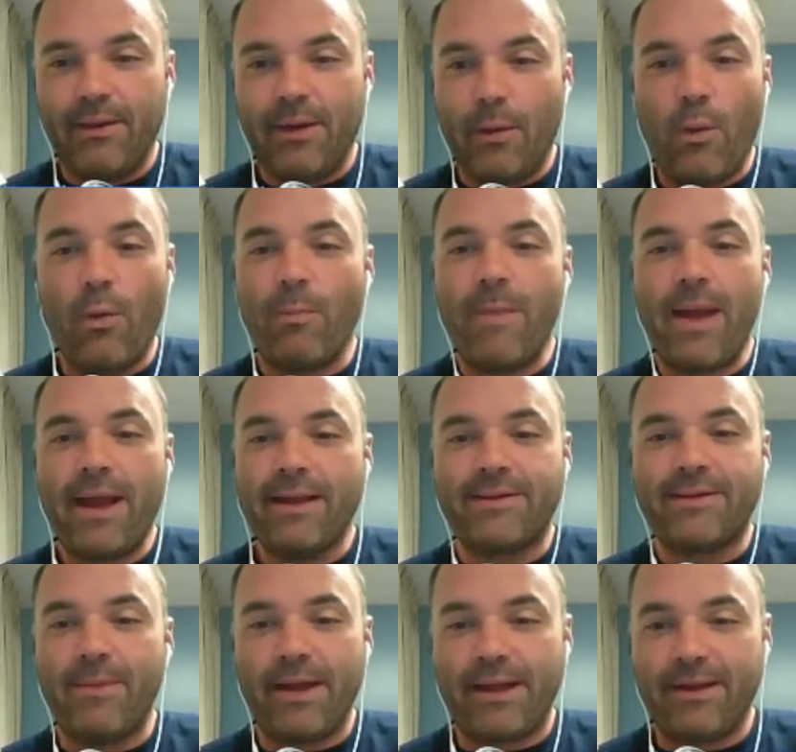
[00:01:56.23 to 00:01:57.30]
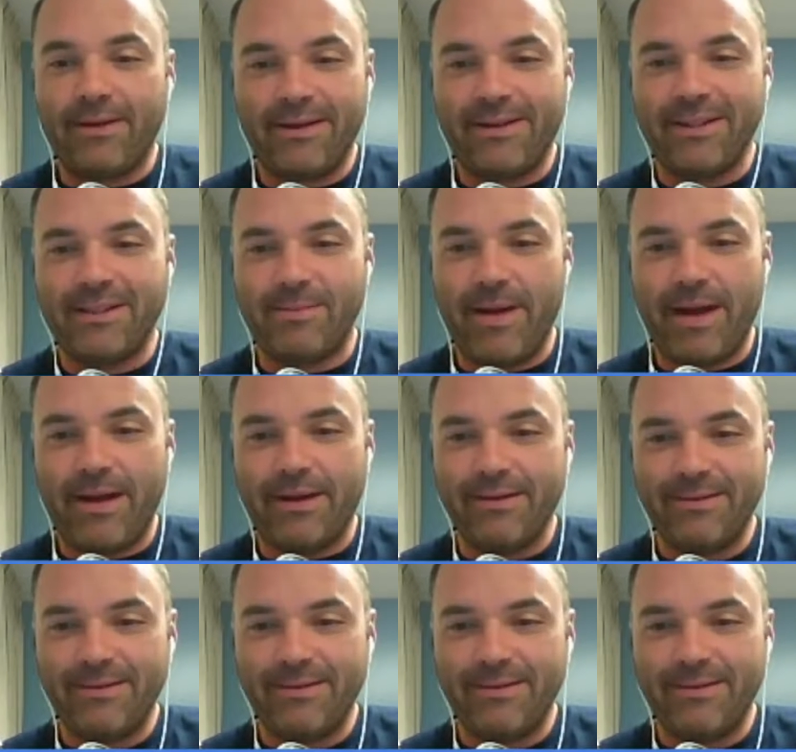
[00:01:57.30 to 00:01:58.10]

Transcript: It won't make it to me. It doesn't matter.